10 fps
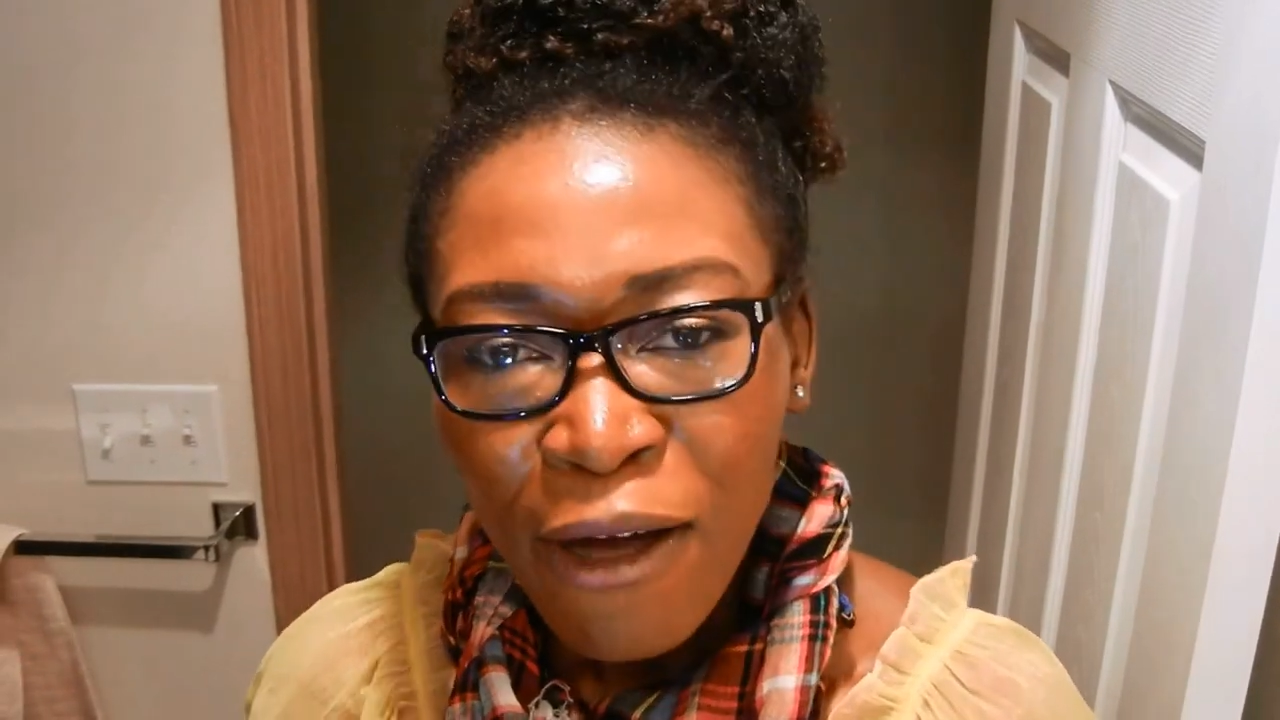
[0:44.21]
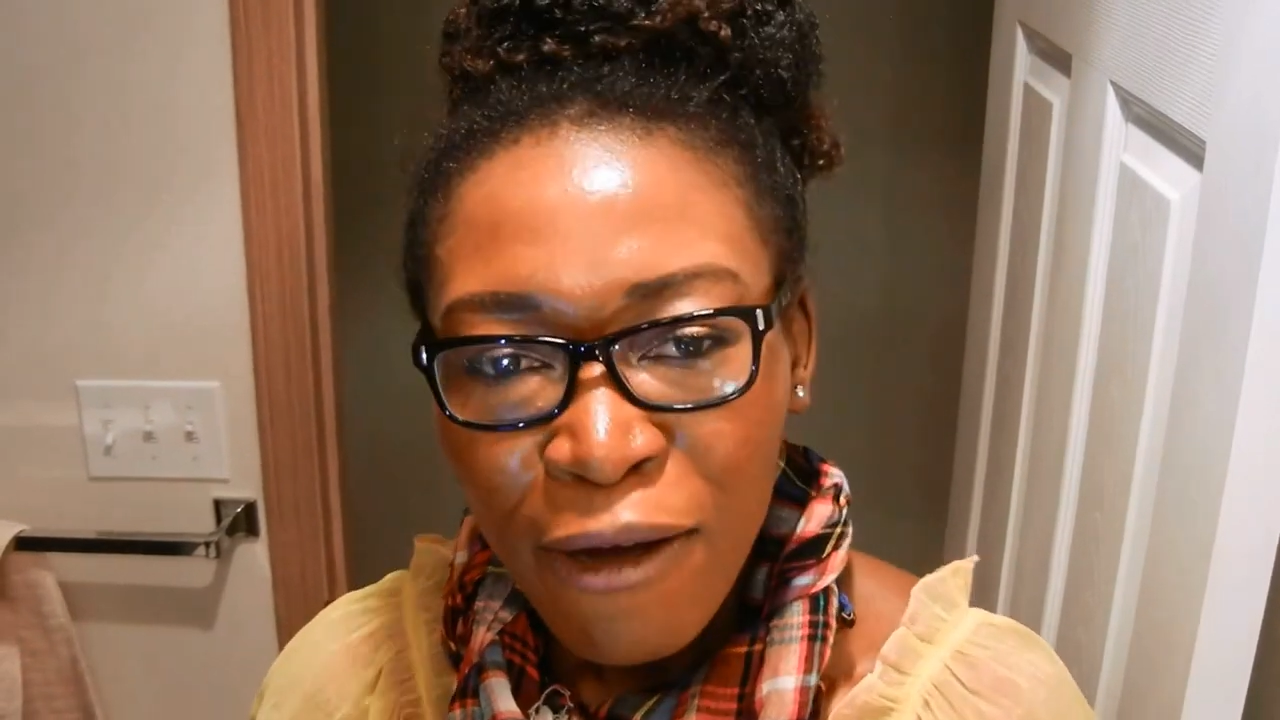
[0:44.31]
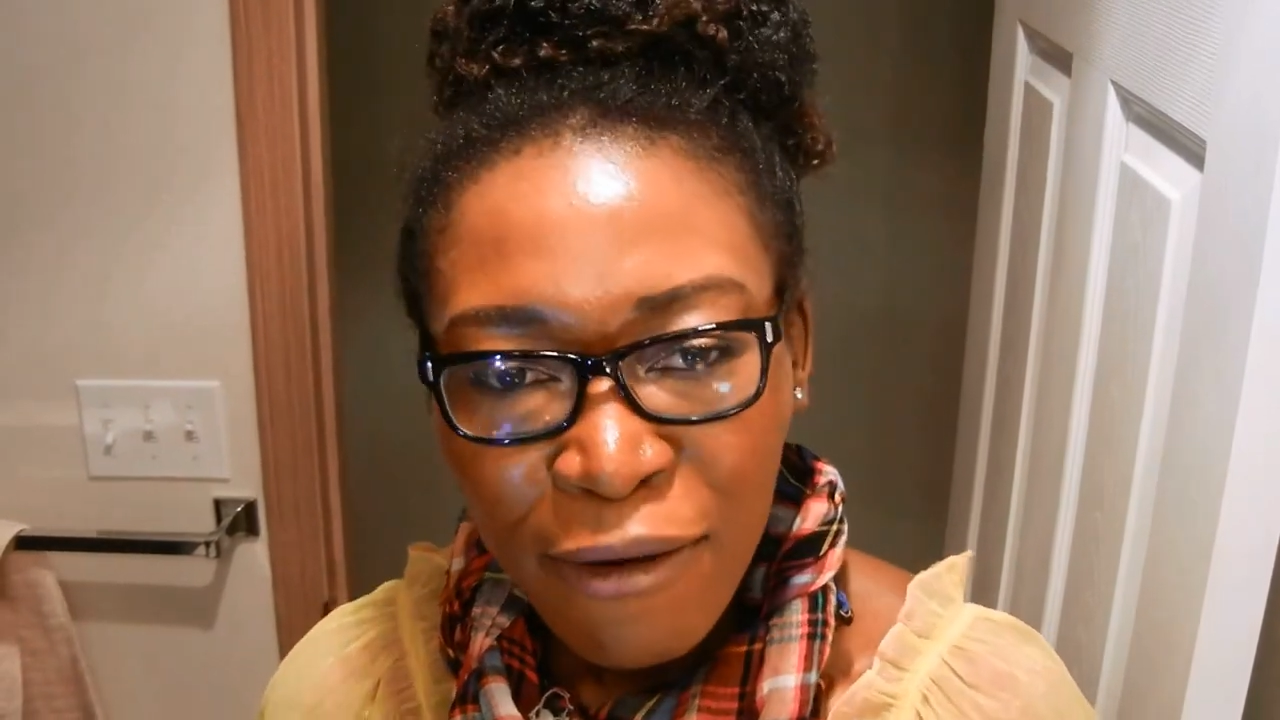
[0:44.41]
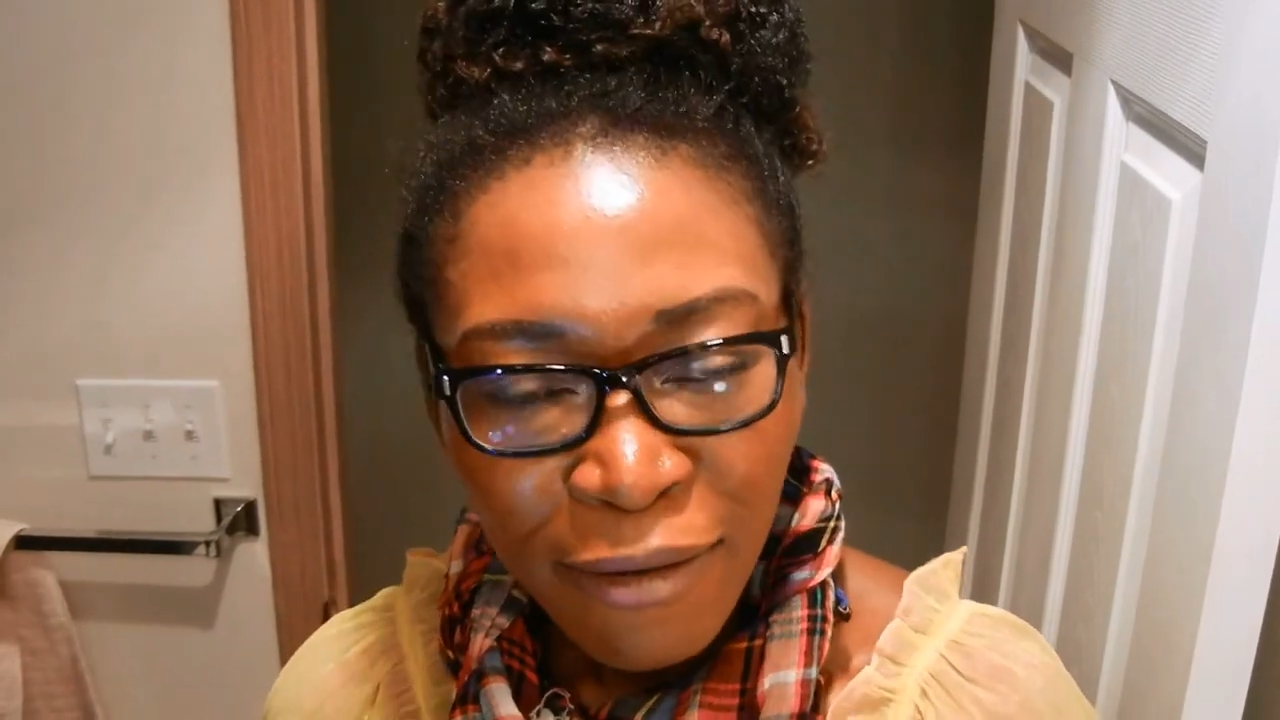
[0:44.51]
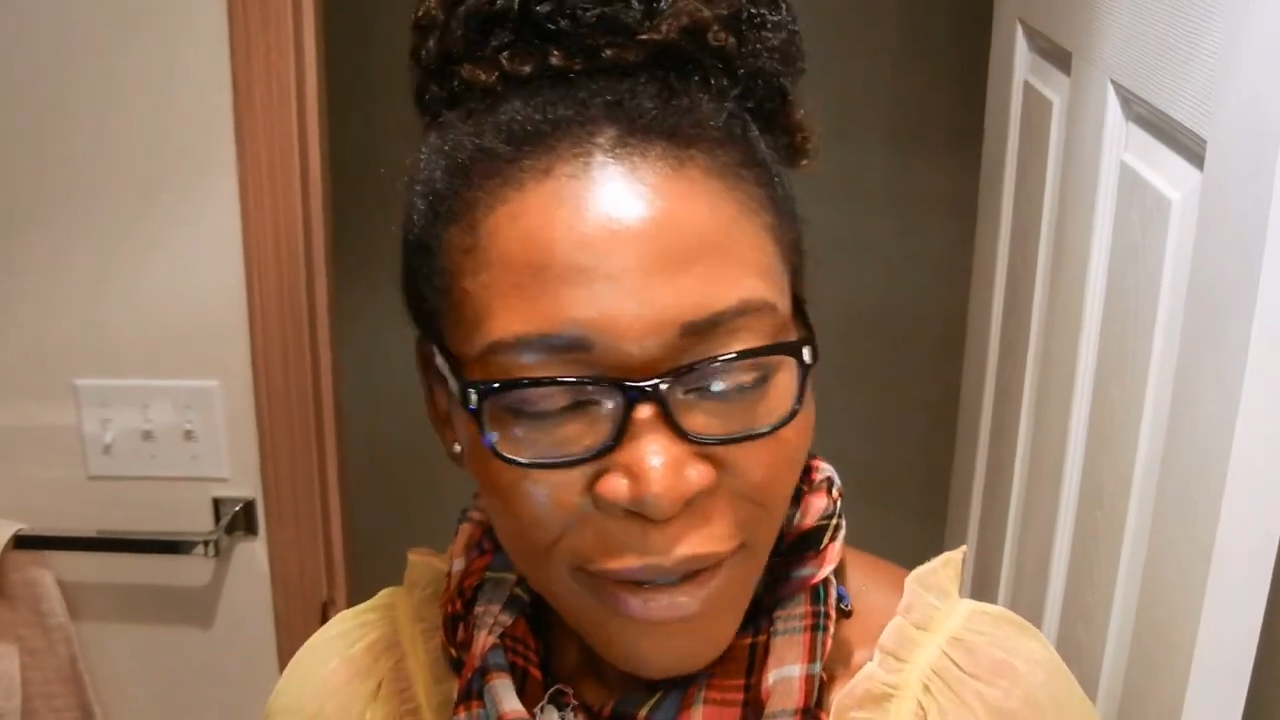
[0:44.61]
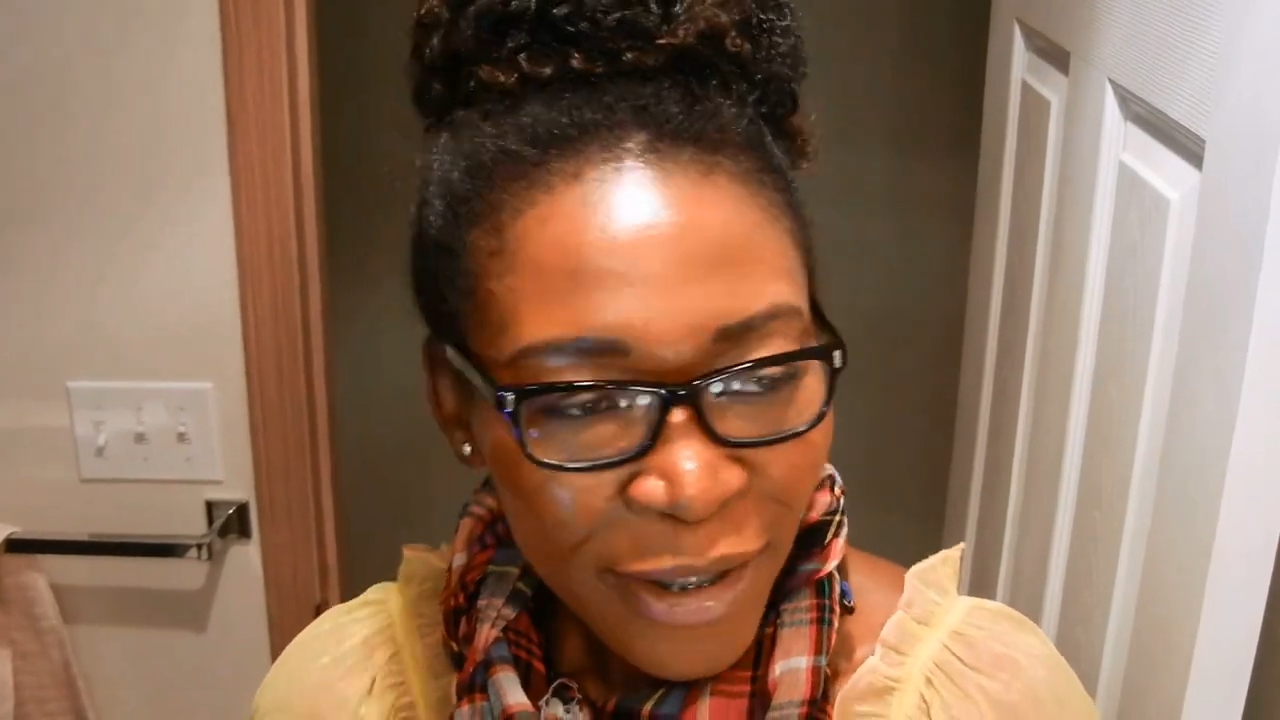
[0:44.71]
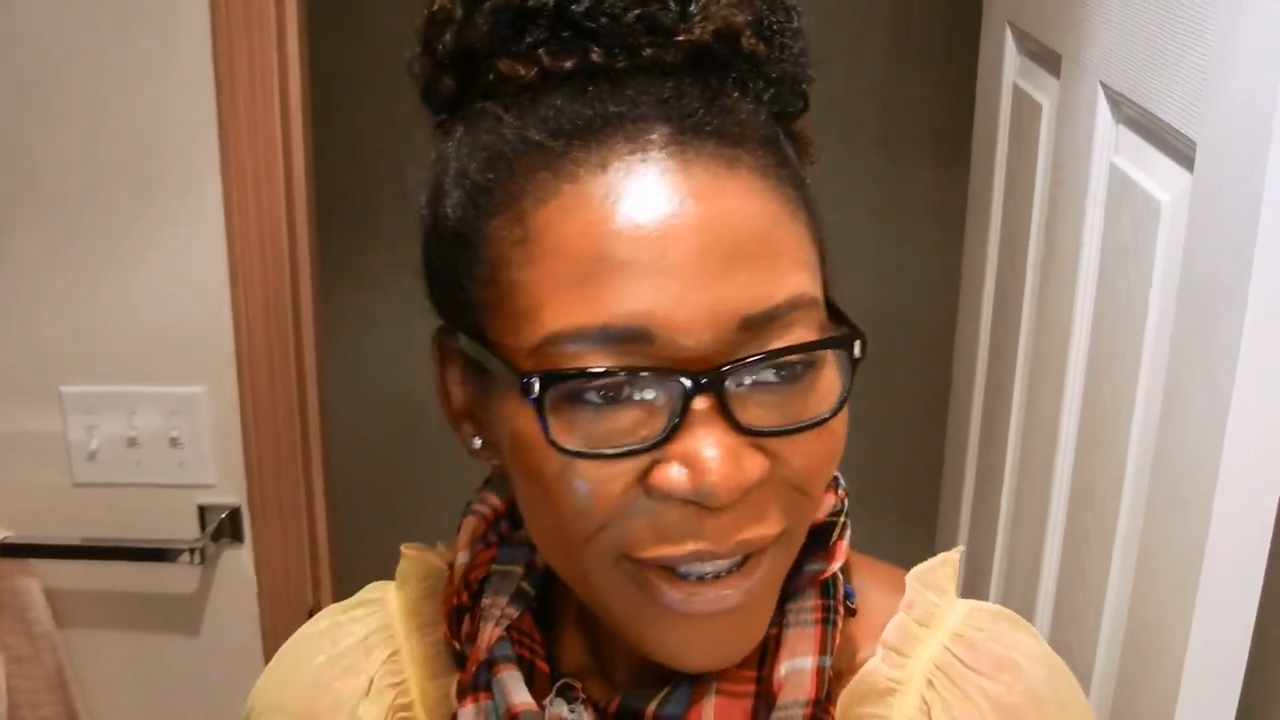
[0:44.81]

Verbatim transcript: oh